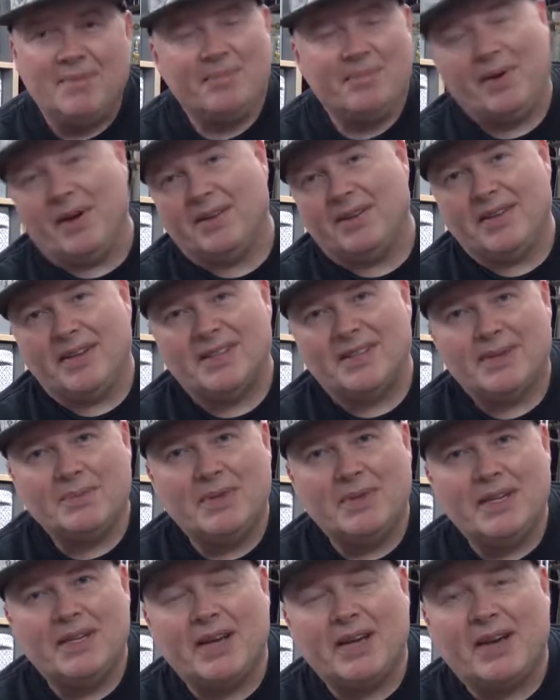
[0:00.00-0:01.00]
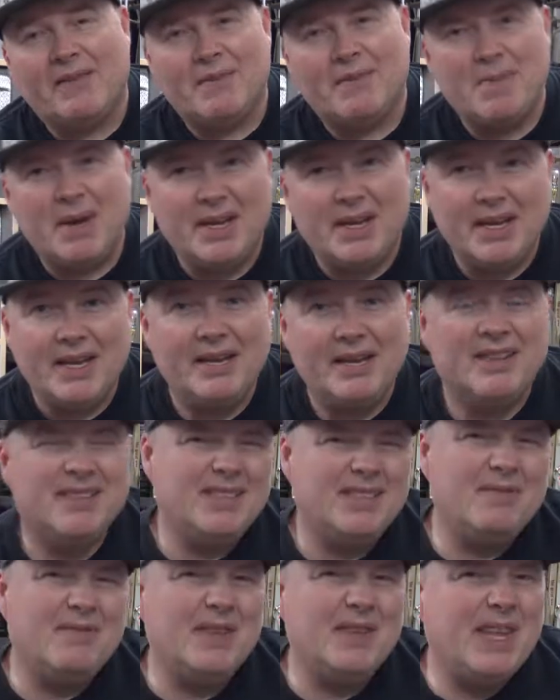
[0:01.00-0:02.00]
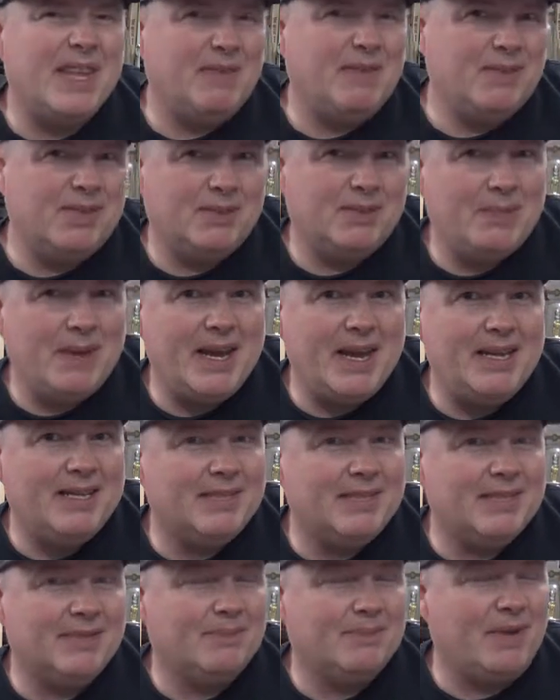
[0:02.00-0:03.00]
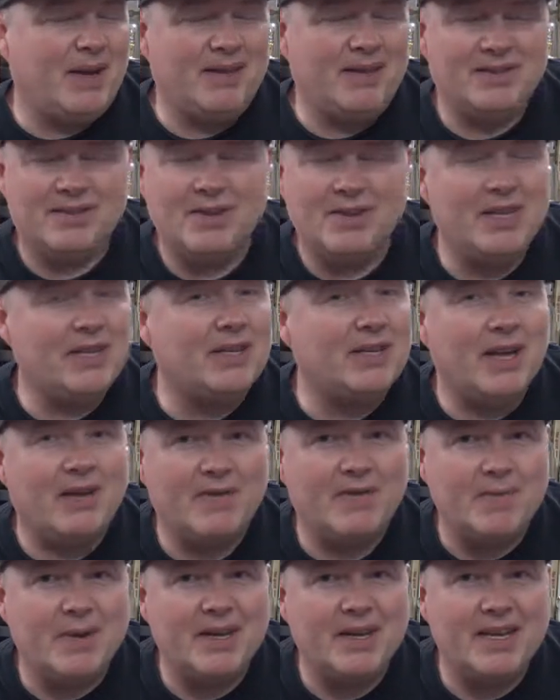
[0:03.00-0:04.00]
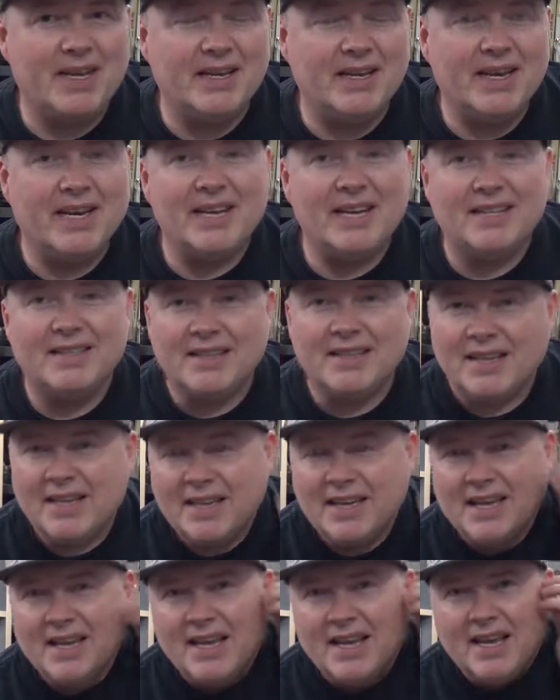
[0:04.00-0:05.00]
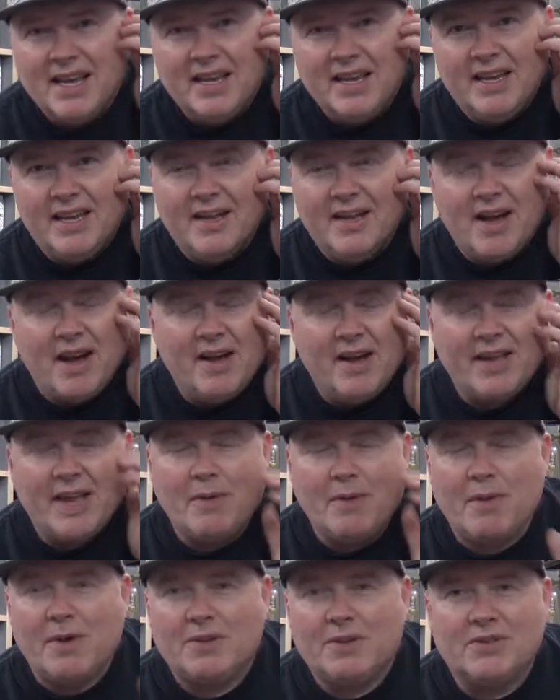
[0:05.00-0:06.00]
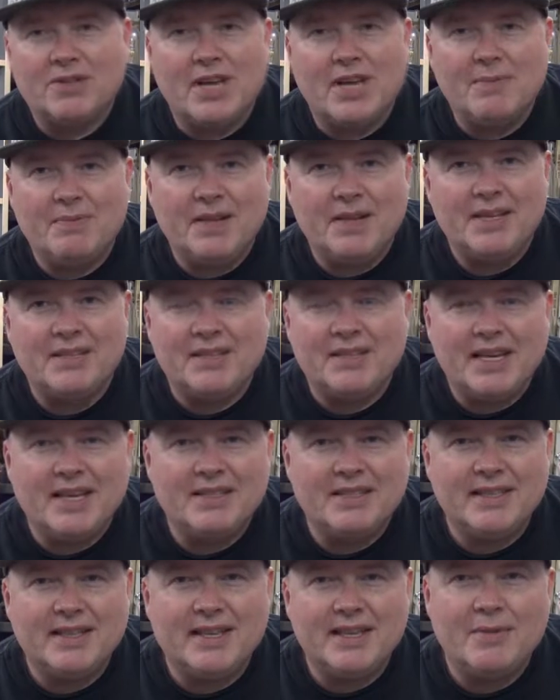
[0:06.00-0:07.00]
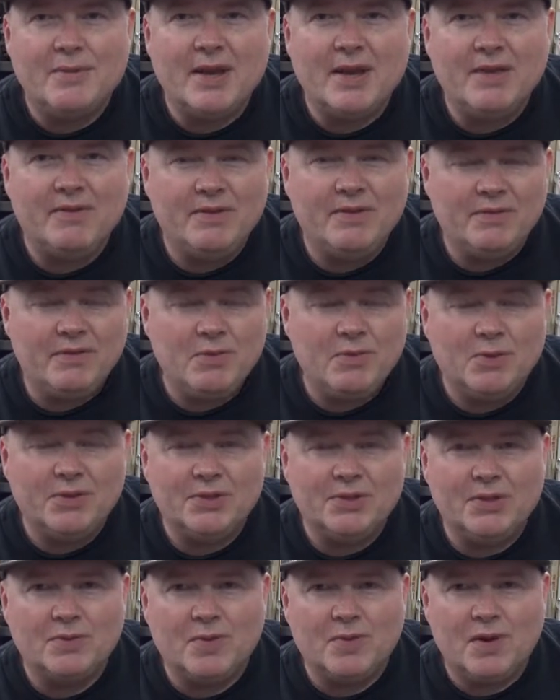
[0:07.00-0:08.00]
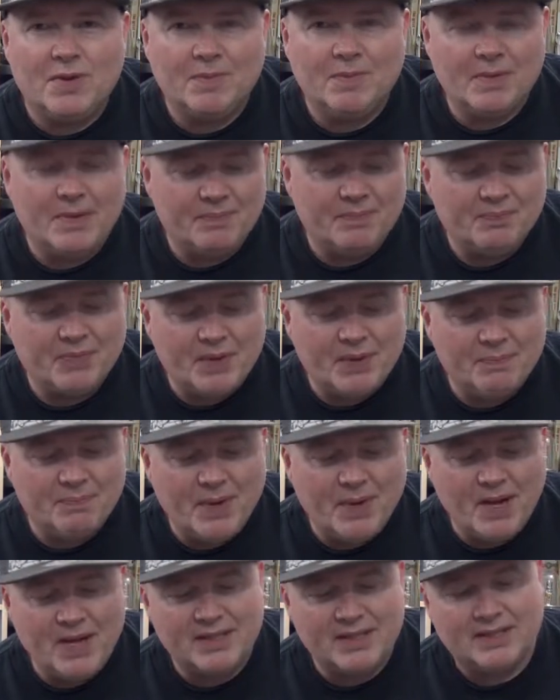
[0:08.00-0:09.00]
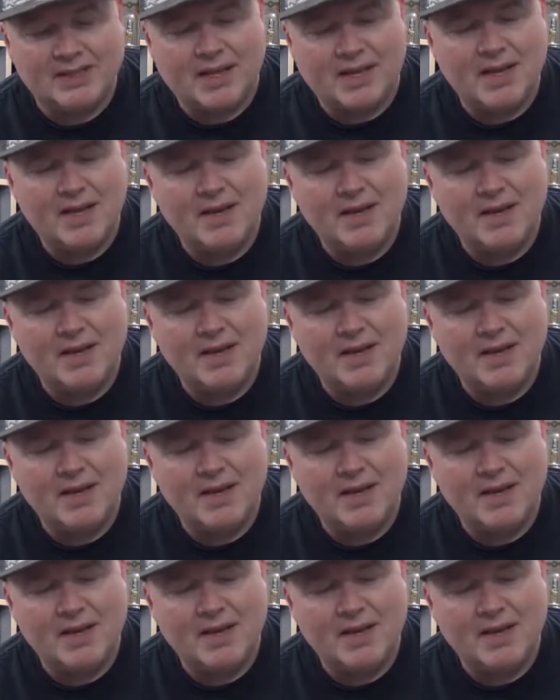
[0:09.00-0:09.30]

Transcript: But I simply don't have the money. I don't really have space, but certainly don't have the money, and you can't get one cheap these days anyway, even if you wanted one. But